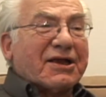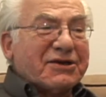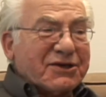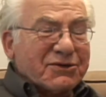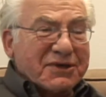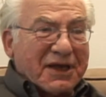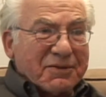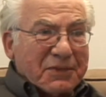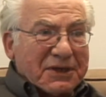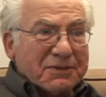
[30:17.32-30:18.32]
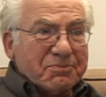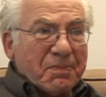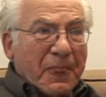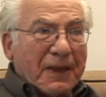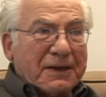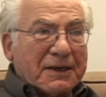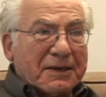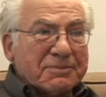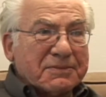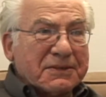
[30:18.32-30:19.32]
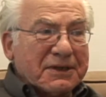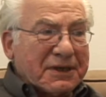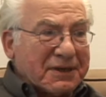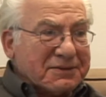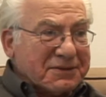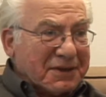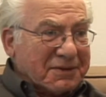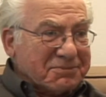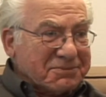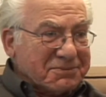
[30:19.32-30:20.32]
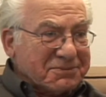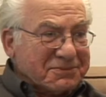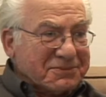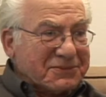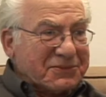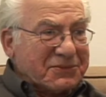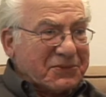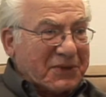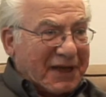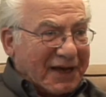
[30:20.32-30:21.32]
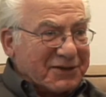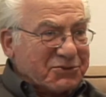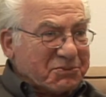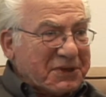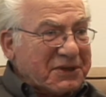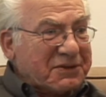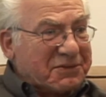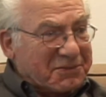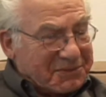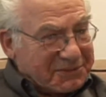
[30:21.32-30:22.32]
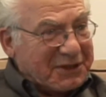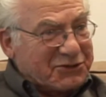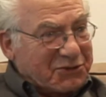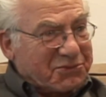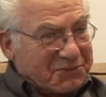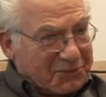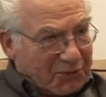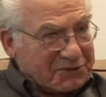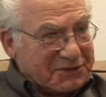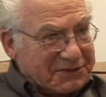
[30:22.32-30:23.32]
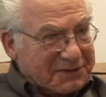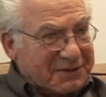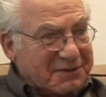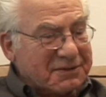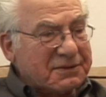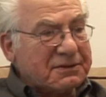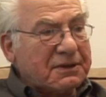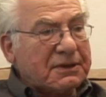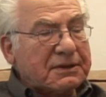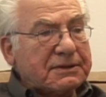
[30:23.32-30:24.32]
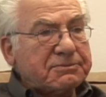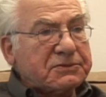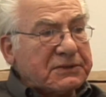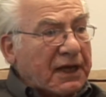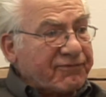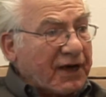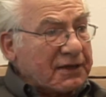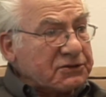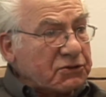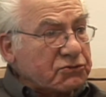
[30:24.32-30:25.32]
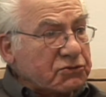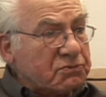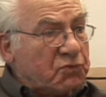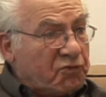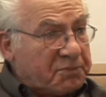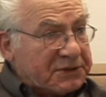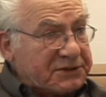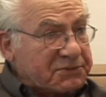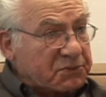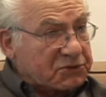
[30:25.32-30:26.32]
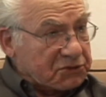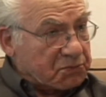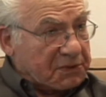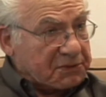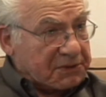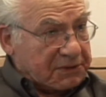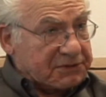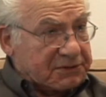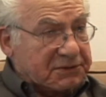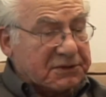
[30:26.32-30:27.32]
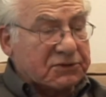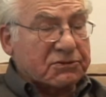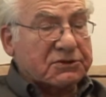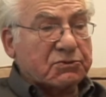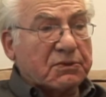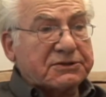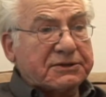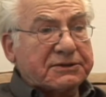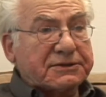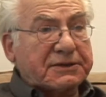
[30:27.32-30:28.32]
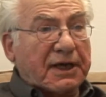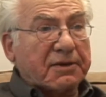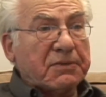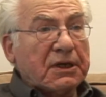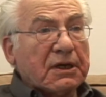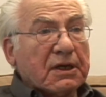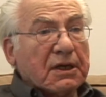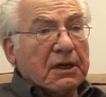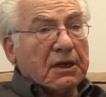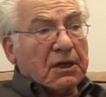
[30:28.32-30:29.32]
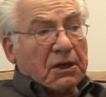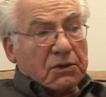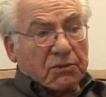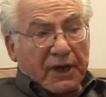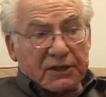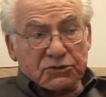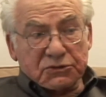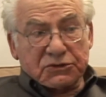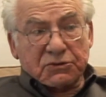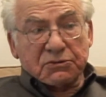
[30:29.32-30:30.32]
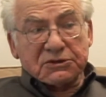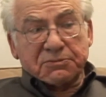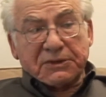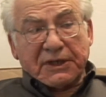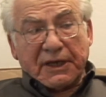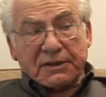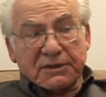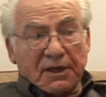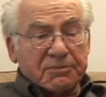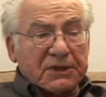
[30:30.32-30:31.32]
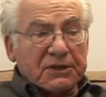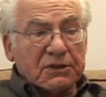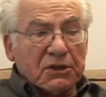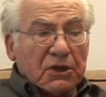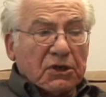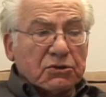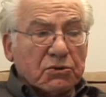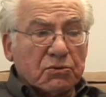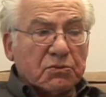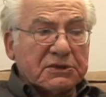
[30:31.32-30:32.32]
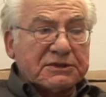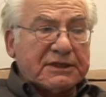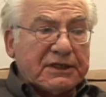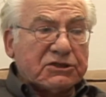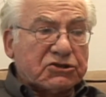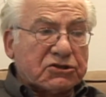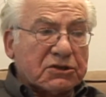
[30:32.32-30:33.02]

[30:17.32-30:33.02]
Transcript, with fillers: And Neil came in, um, and um, we got into being teaching courses in uh, nonviolent social mm -hmm. movements, mm-hmm. which is what his interest was at the time. Mm-hmm. Graduate students began coming who would teach